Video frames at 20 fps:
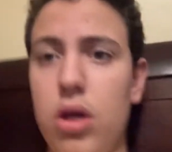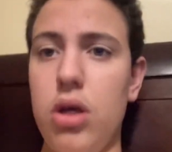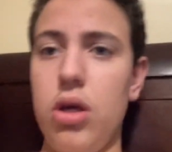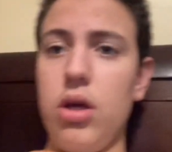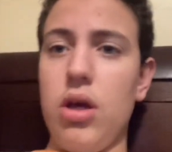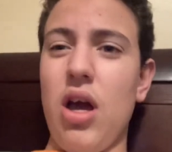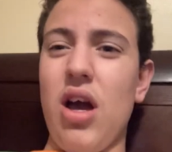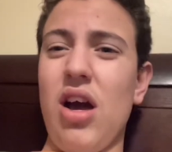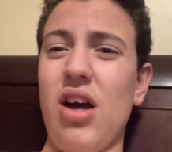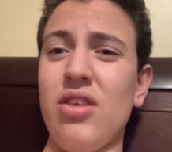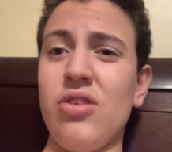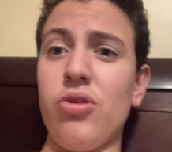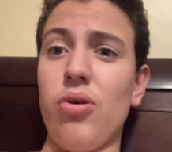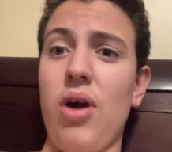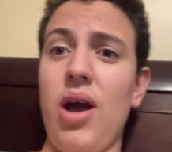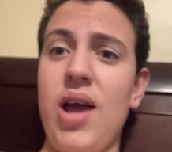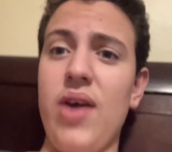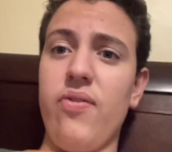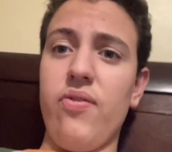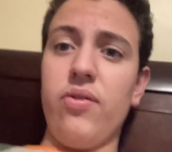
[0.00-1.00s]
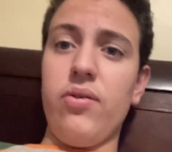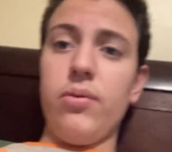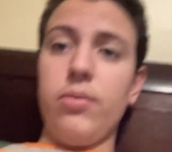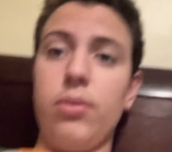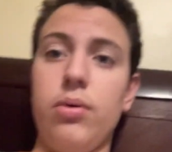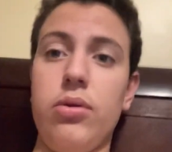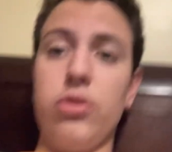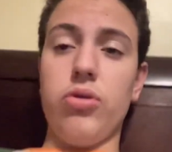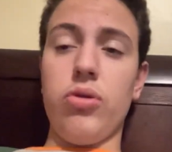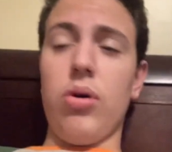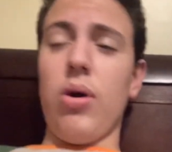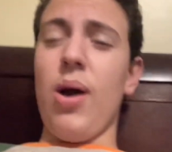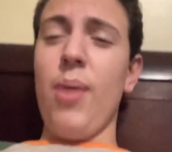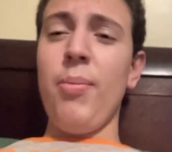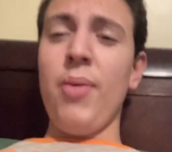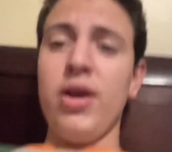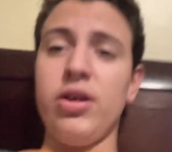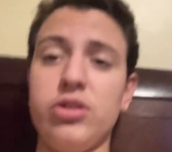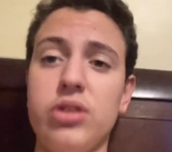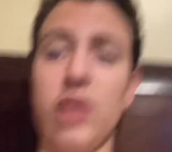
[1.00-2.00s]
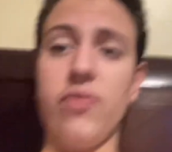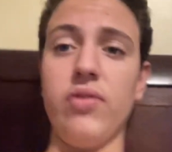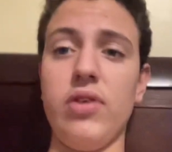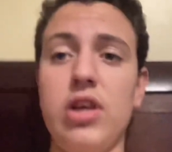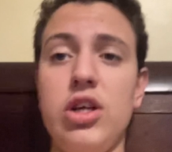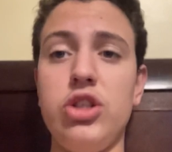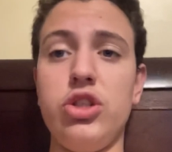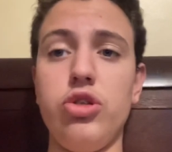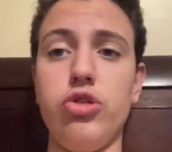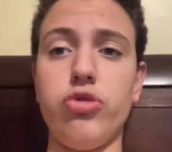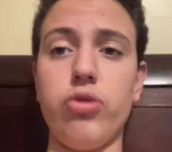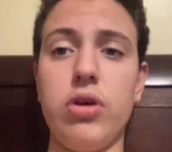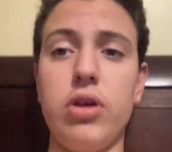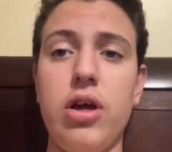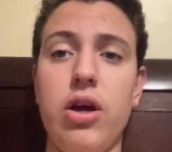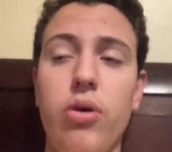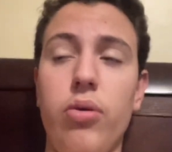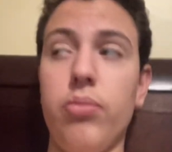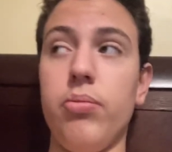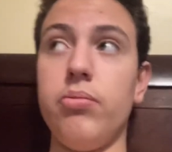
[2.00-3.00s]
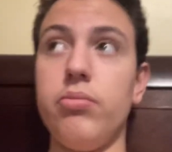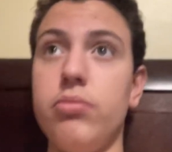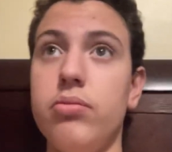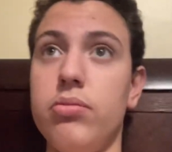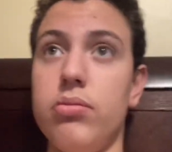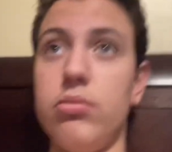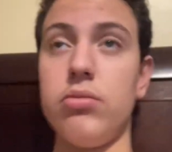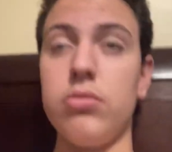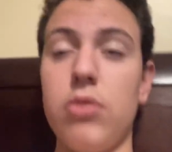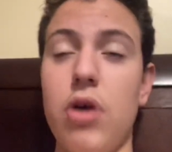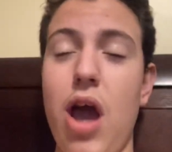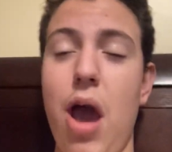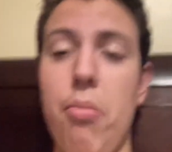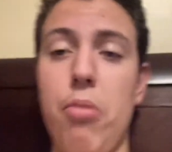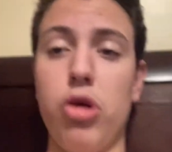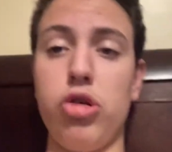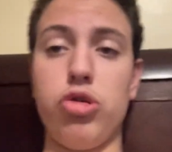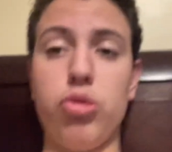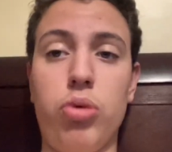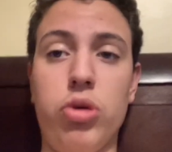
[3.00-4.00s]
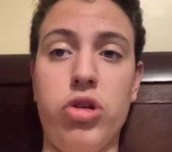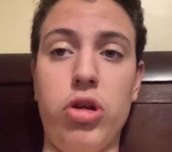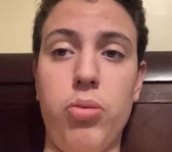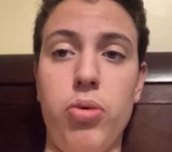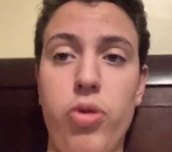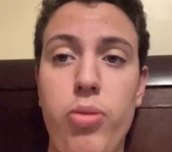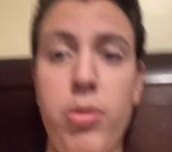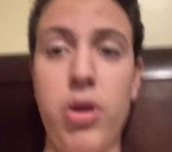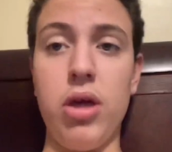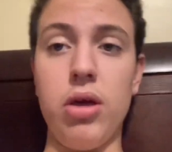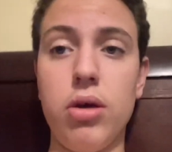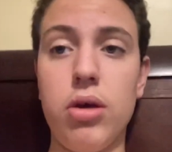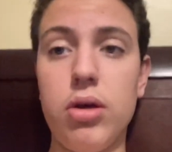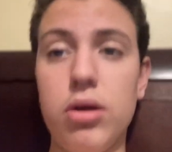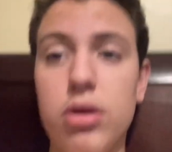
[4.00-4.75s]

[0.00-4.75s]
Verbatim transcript: yeah, so I have, so I'm actually having issues right now. I'm not sure what's up with me.